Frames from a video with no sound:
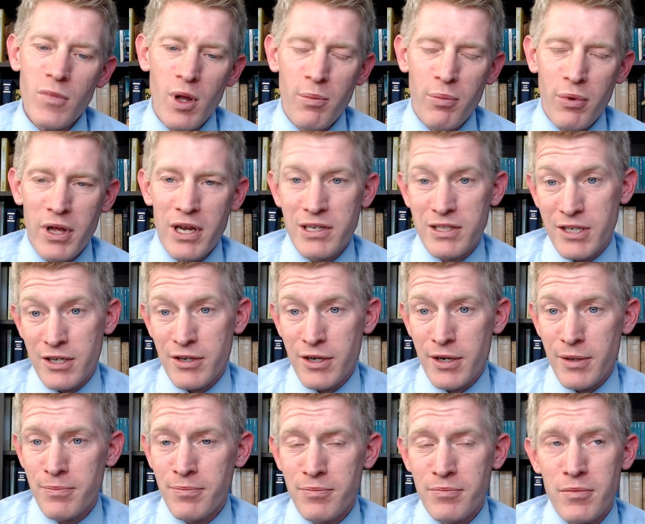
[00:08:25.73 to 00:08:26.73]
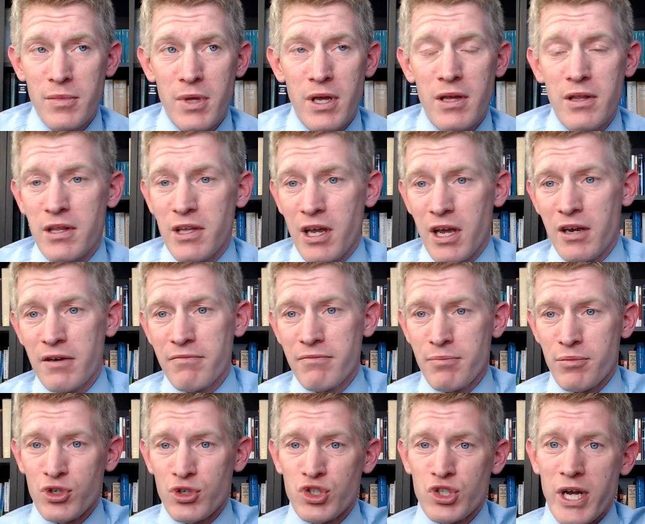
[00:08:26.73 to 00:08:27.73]
planetarium, uh, they kind of
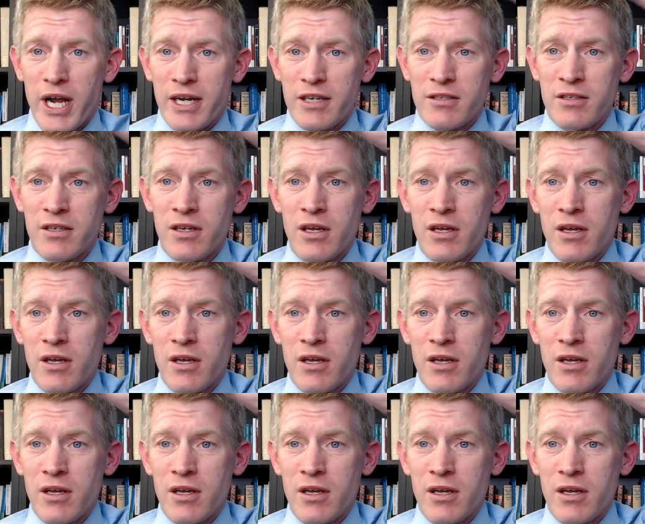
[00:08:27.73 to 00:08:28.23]
project